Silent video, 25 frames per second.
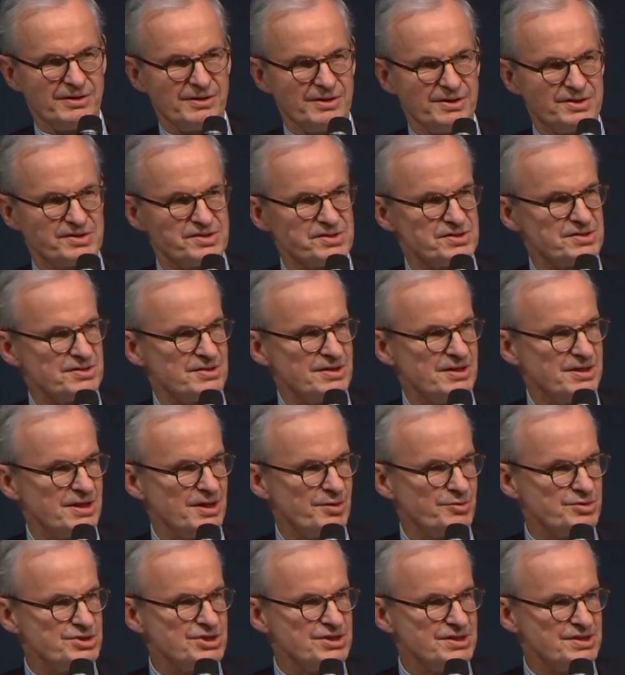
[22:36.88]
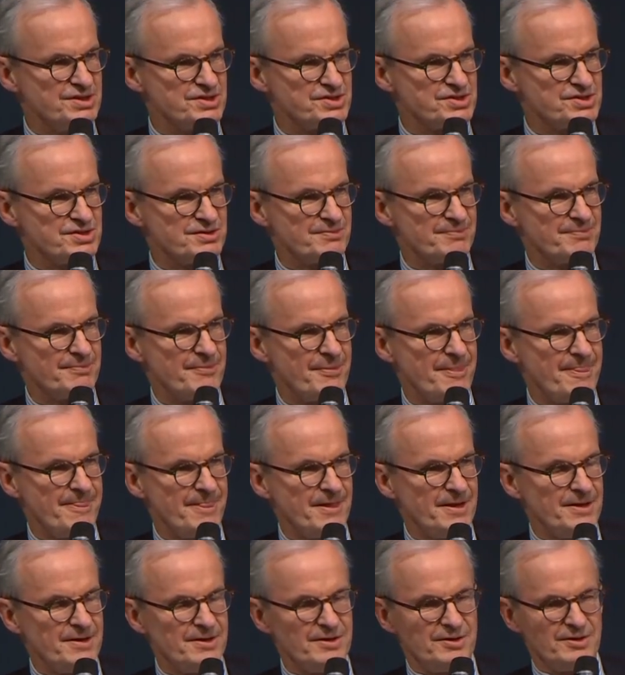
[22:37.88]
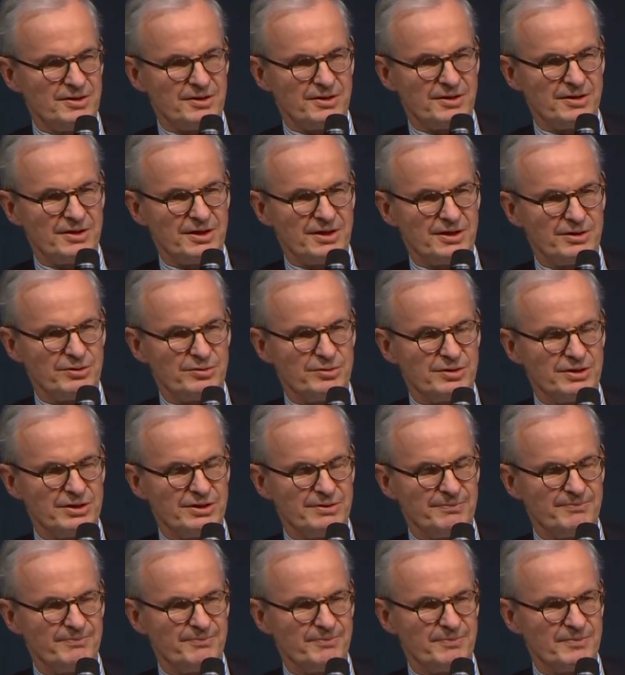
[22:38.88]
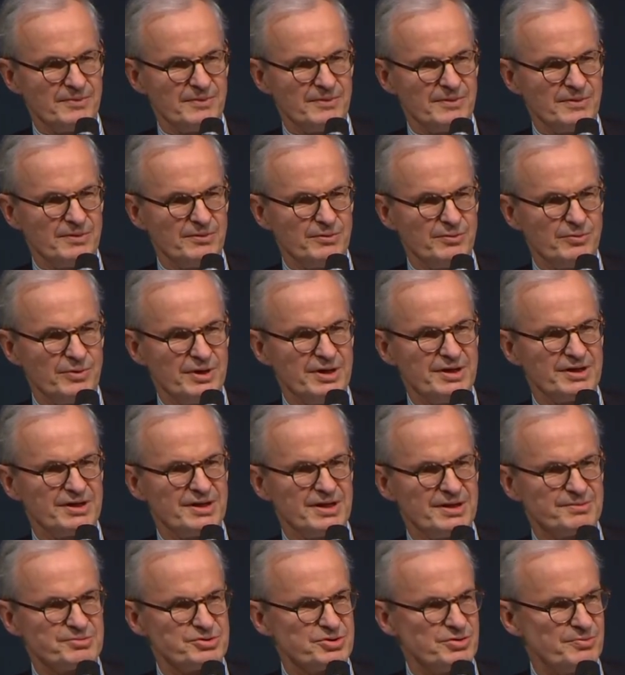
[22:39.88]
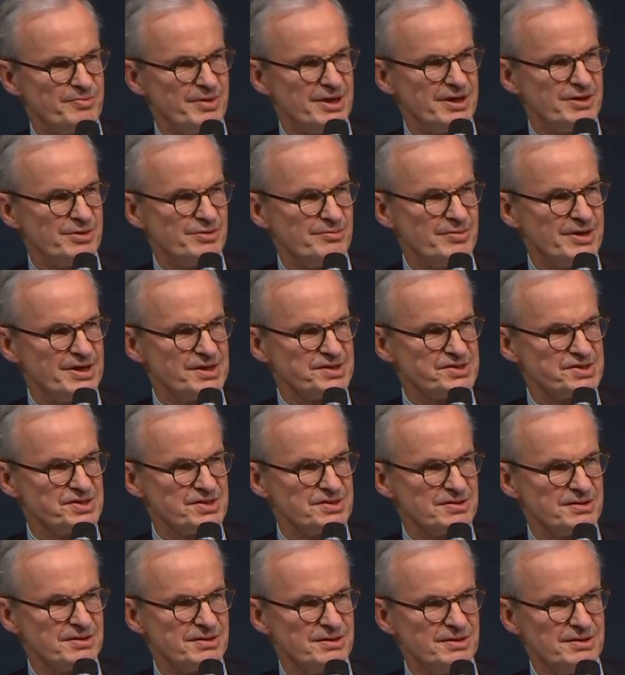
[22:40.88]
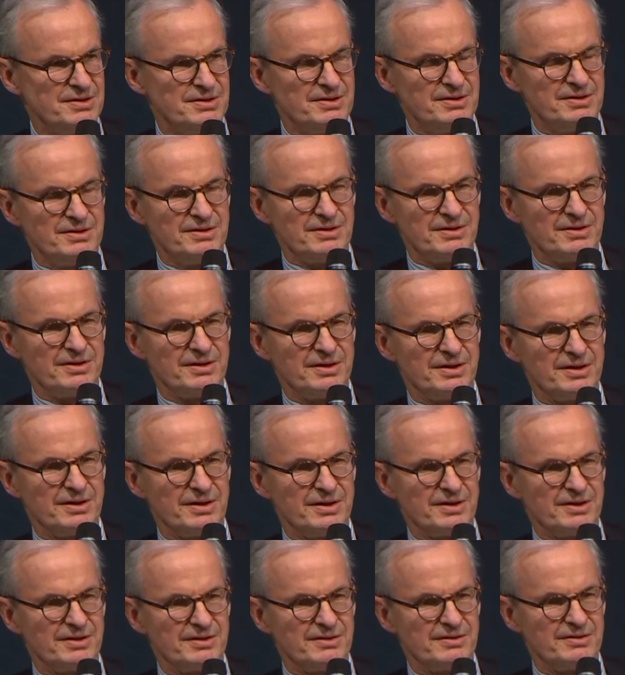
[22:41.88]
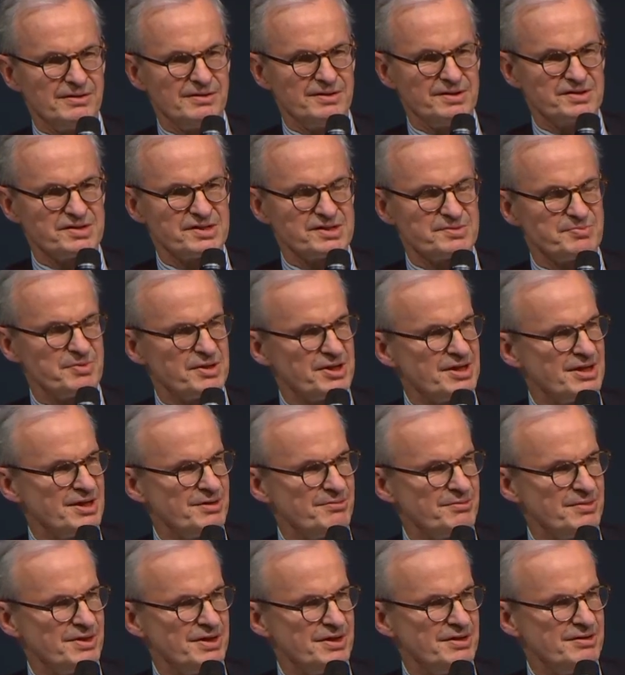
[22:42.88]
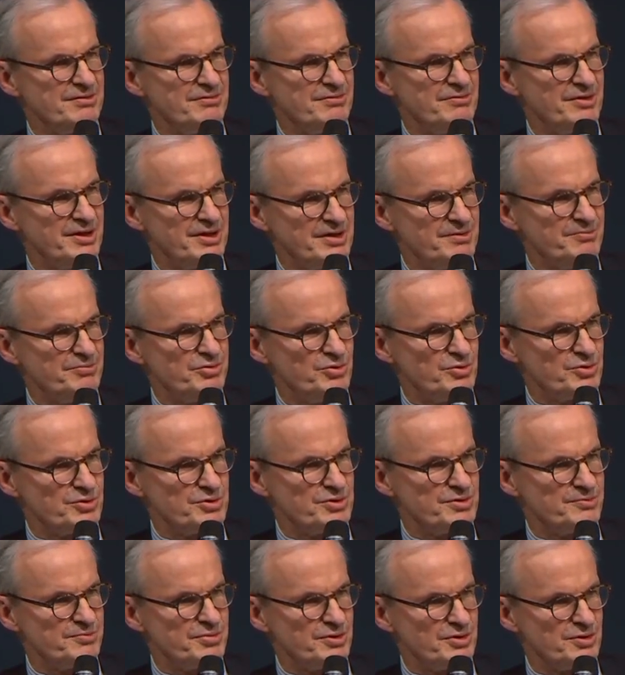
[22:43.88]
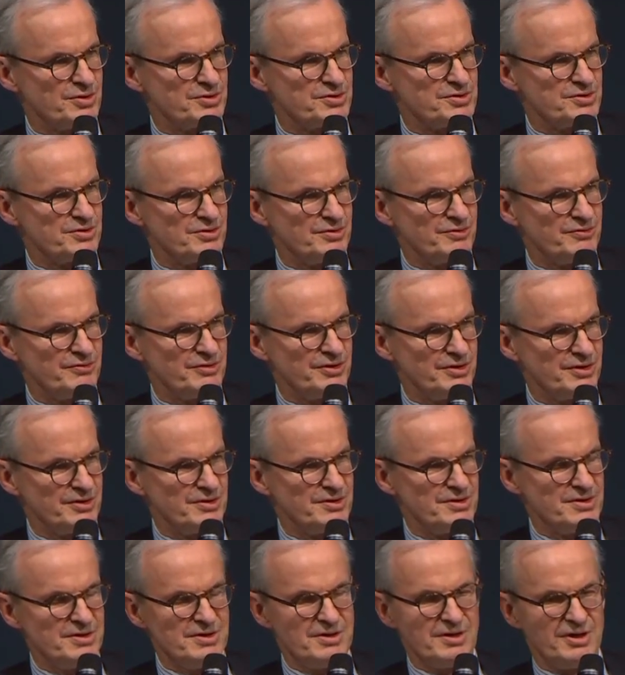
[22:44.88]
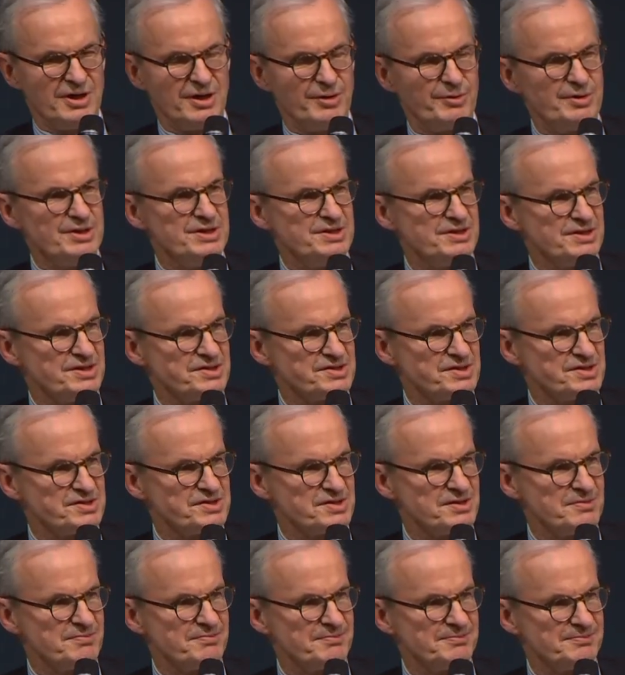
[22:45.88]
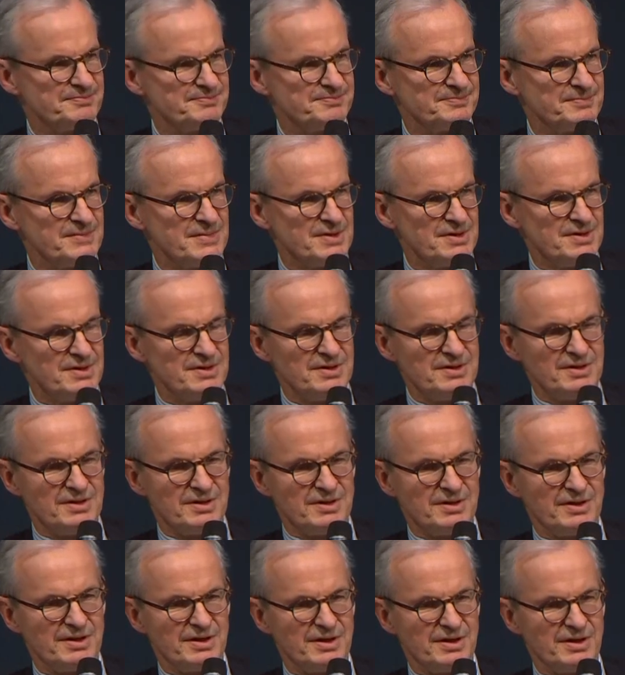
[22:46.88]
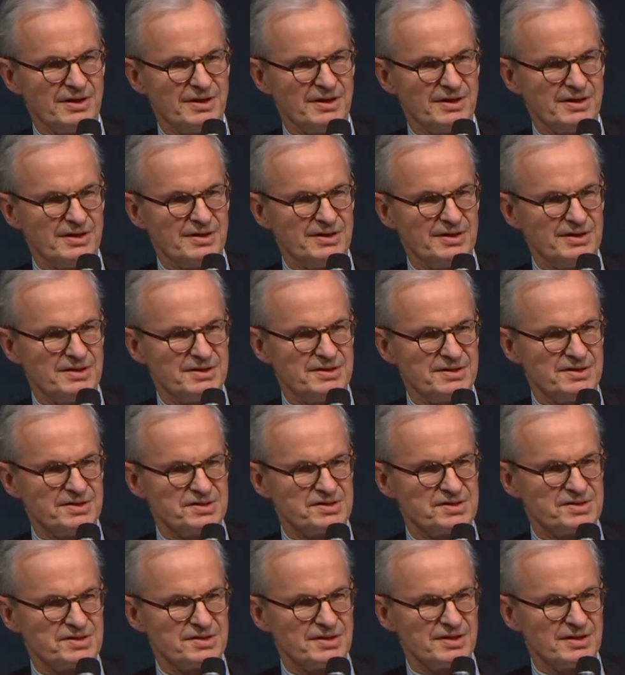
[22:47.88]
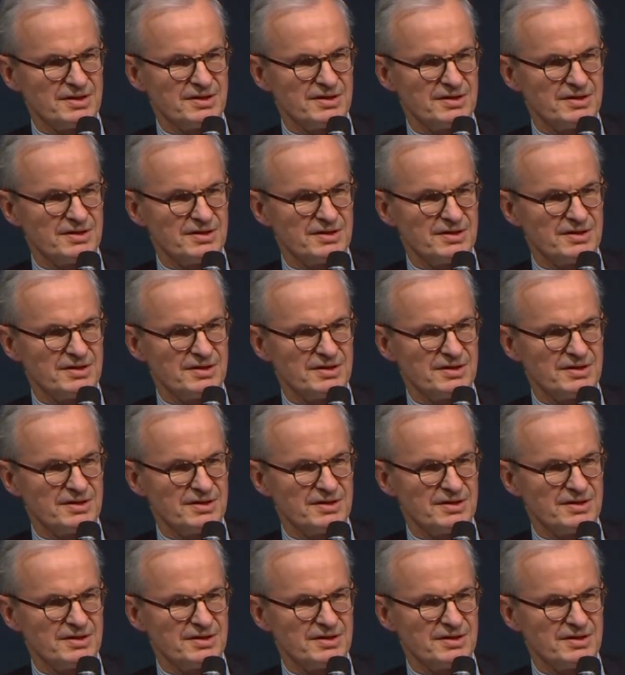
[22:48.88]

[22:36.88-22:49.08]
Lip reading: It's in our genes. Now, when it comes to biomass, this has become a very important part of our heating system. It is